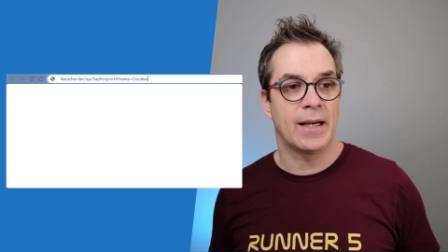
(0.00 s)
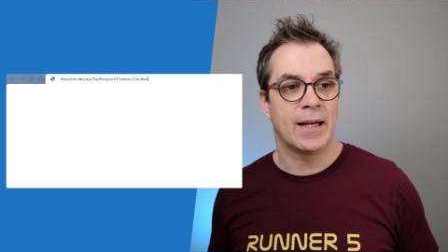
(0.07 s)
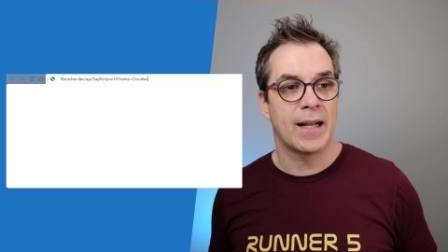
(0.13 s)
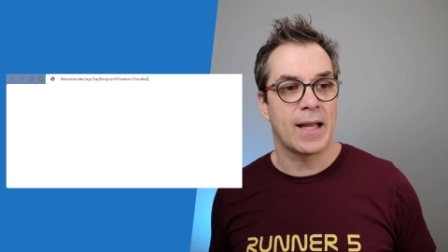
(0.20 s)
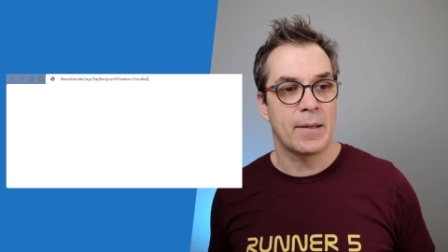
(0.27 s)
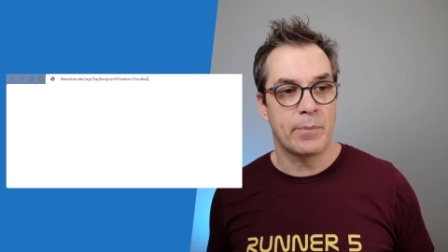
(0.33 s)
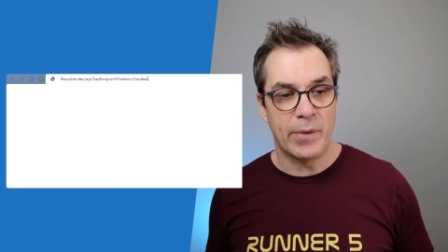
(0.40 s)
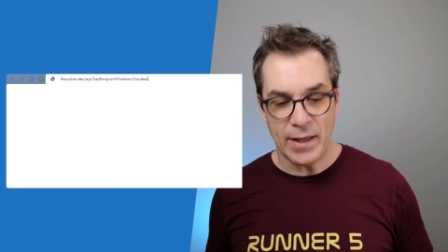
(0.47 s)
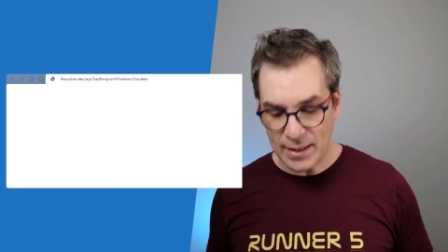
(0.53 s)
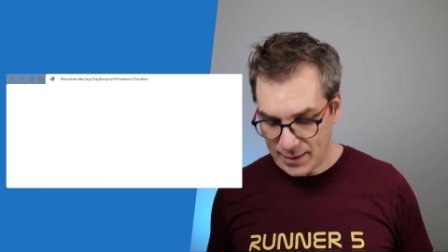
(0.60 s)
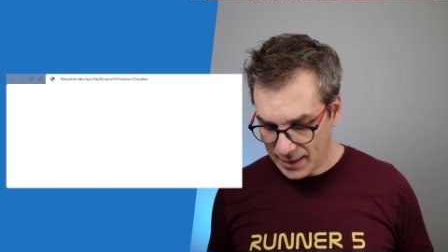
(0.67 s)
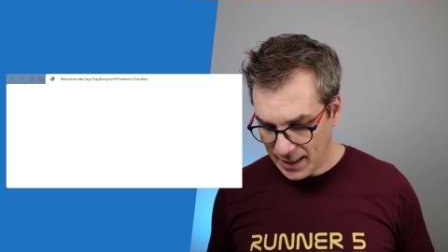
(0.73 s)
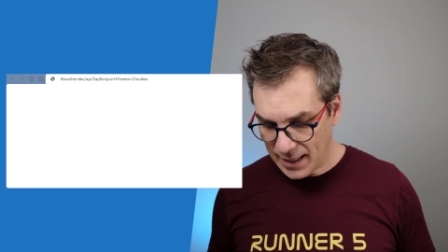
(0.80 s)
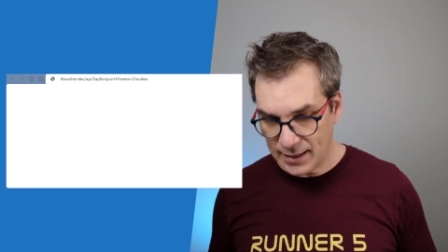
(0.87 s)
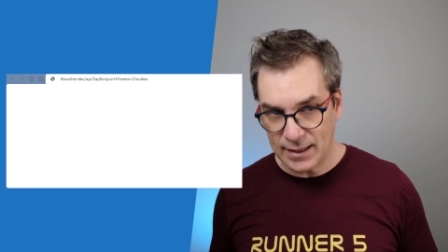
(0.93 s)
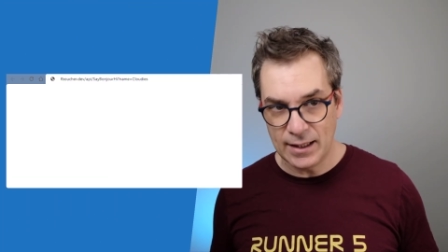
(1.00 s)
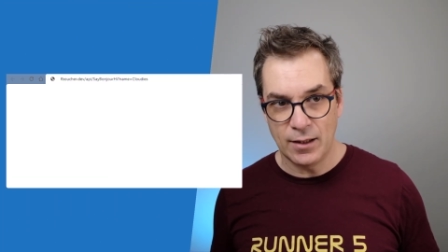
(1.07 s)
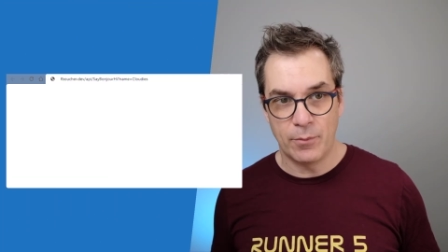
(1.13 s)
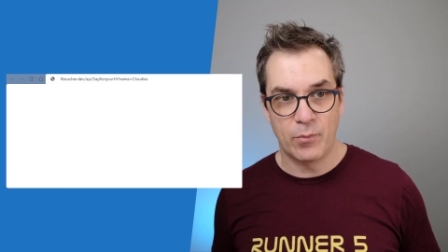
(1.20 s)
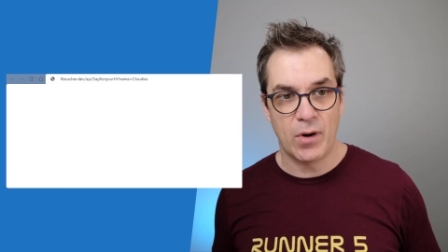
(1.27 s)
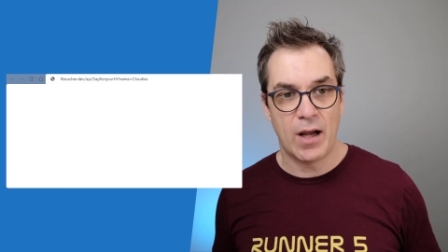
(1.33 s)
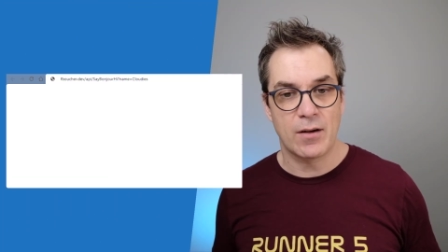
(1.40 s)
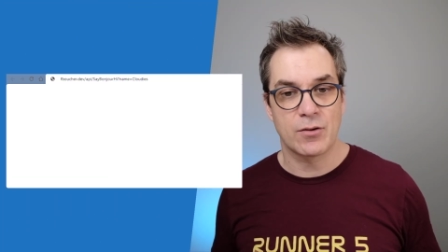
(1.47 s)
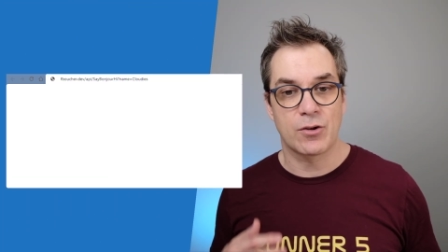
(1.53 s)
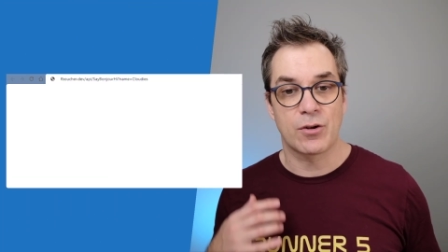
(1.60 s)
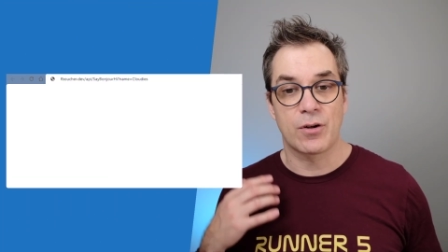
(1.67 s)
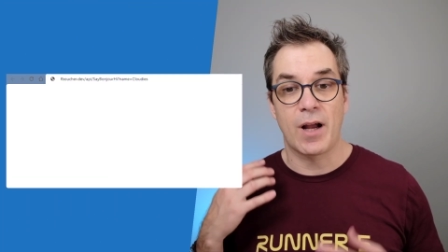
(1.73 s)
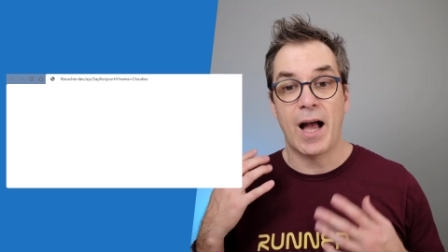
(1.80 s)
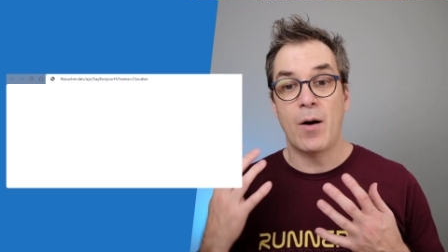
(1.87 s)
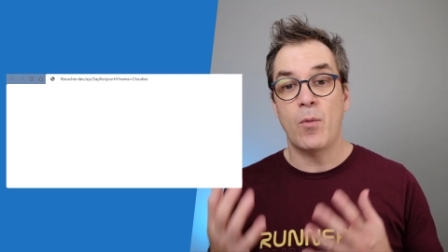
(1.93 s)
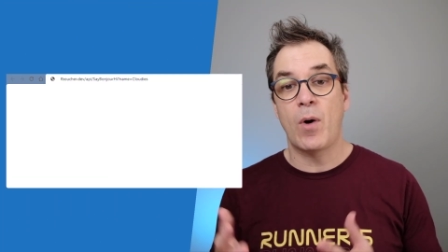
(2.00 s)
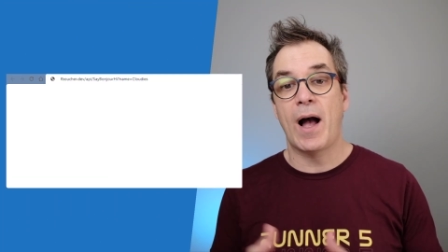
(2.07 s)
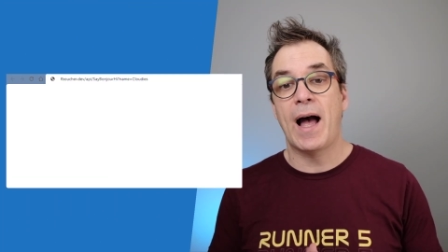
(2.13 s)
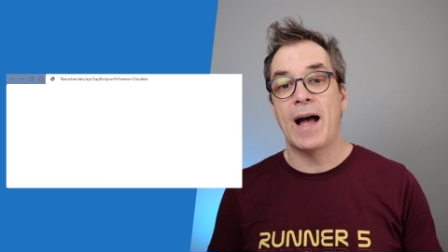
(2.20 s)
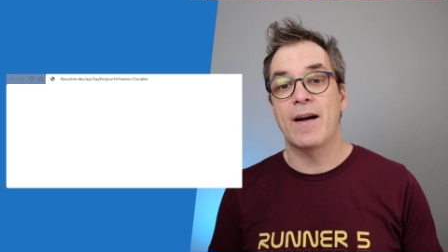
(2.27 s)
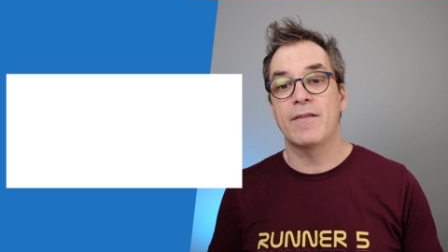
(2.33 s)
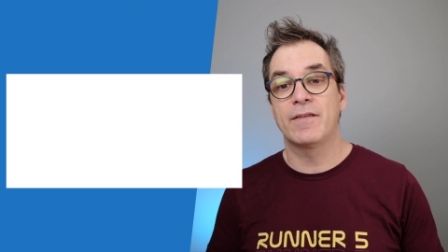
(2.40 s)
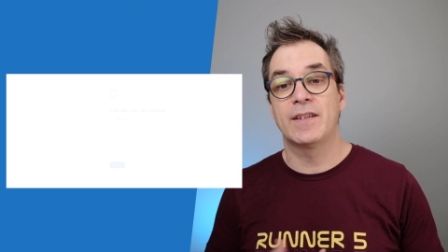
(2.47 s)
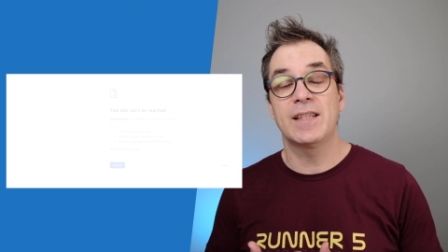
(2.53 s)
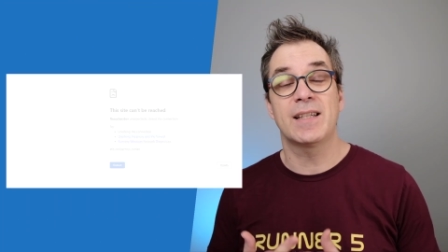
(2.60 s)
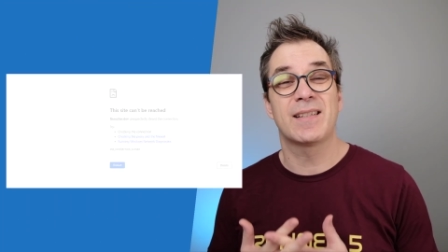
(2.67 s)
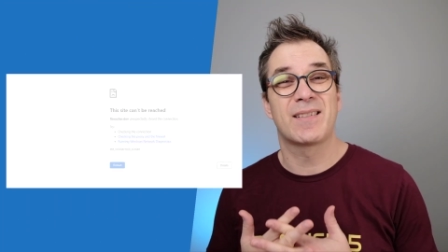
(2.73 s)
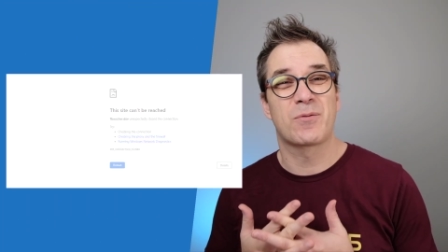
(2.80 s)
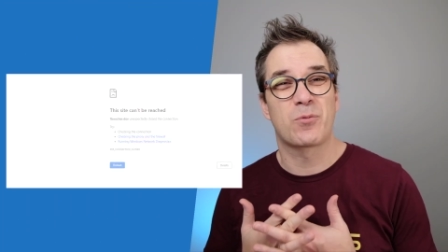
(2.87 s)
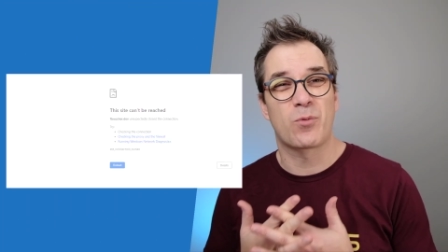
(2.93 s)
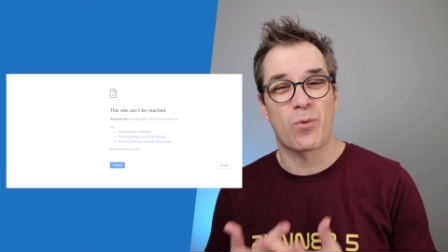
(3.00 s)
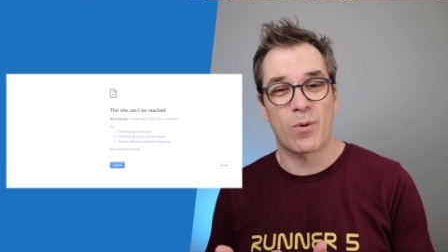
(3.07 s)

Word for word: and I paste that in a browser, I will have this